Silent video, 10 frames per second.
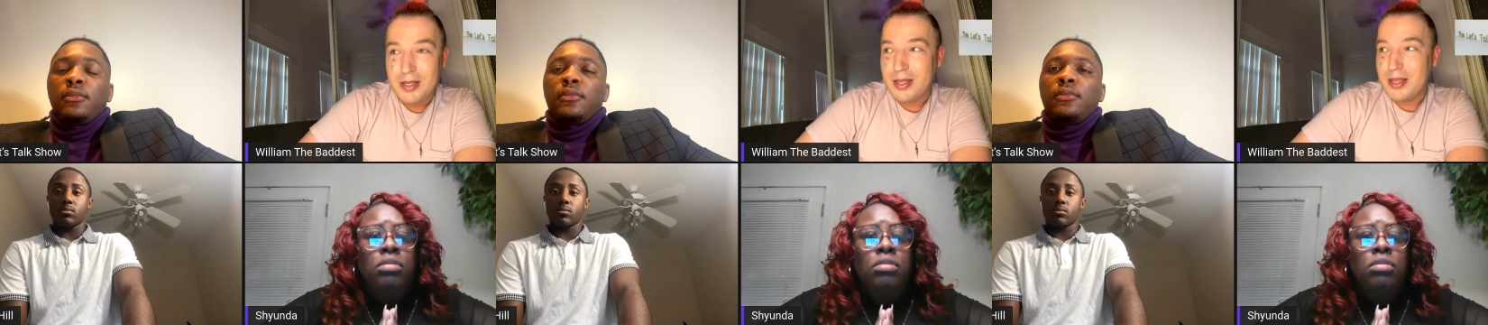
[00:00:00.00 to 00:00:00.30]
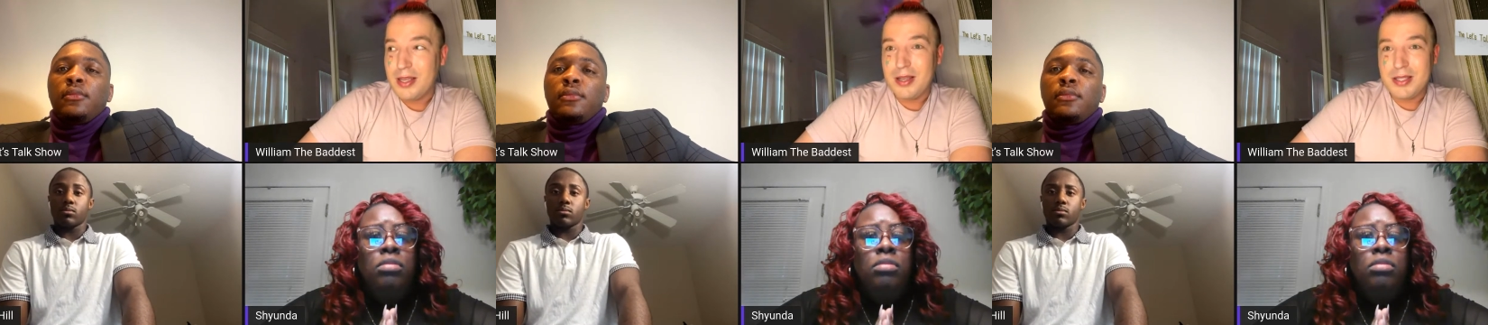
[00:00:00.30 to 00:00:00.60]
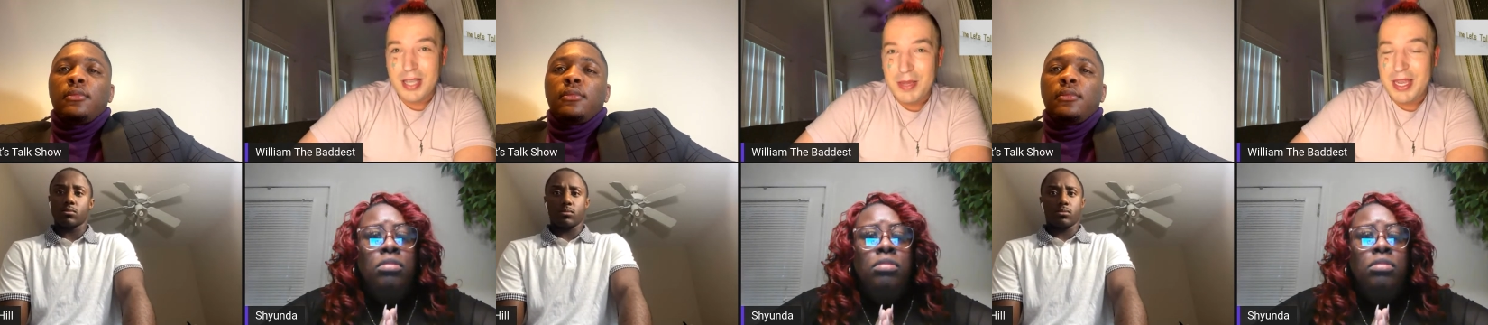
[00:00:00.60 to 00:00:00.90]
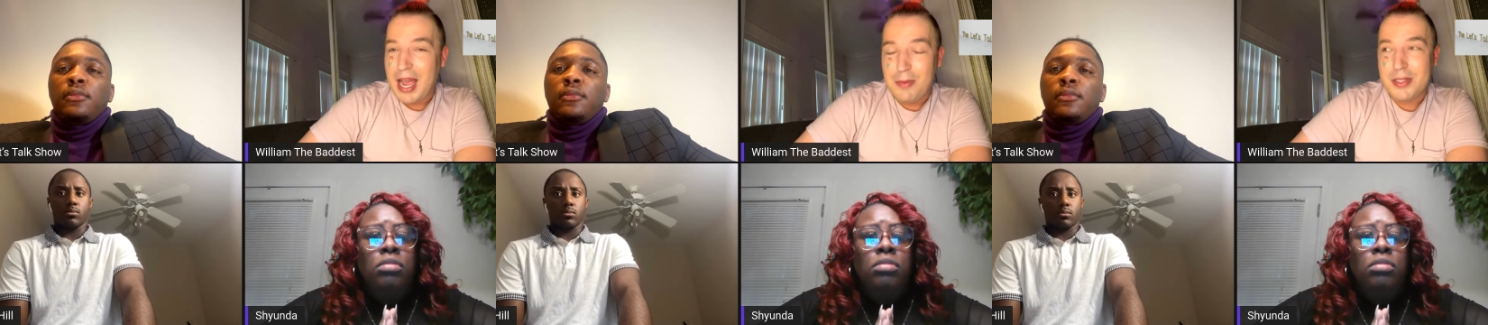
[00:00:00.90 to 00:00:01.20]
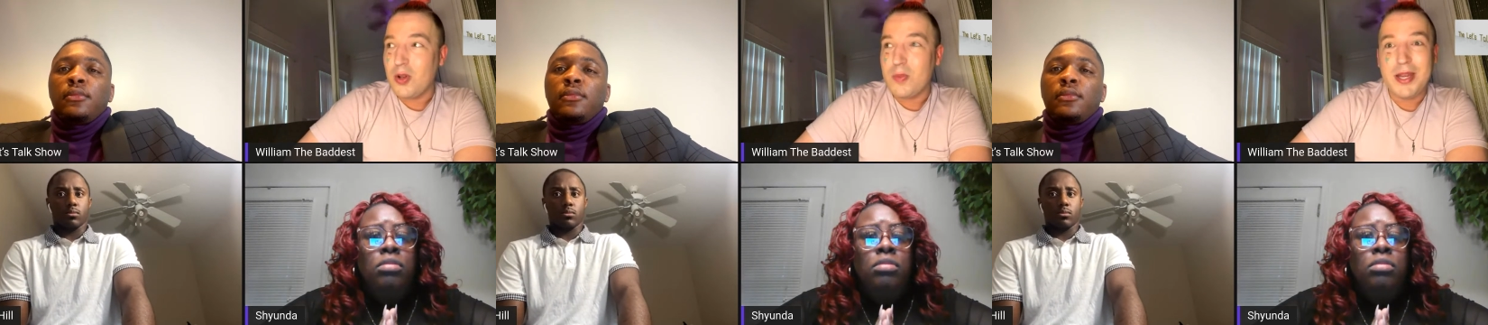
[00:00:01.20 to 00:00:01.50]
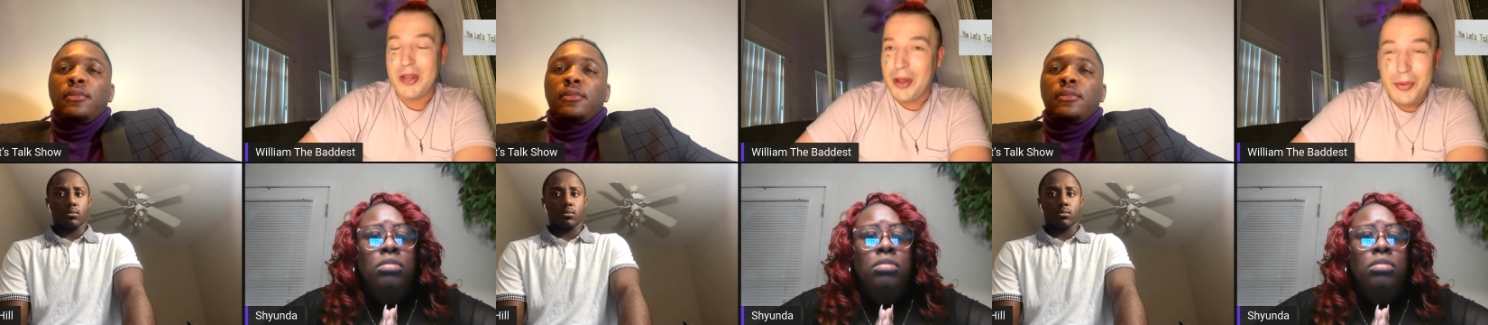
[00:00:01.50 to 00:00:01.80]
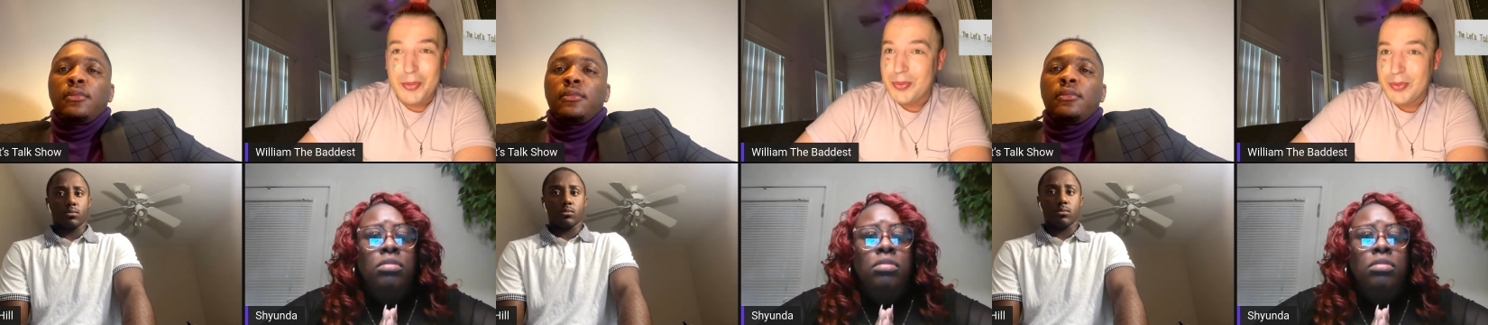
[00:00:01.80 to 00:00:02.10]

Speaker 1: Mm-hmm. Simon Cowell told me no.